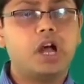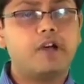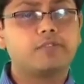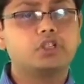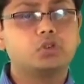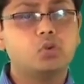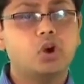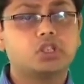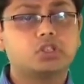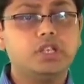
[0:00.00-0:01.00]
after 2
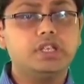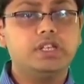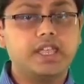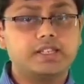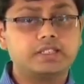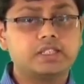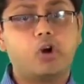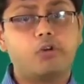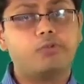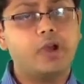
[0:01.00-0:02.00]
or 3 days
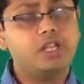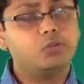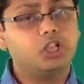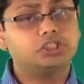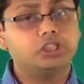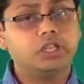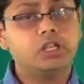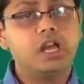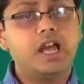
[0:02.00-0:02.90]
of whitewashing,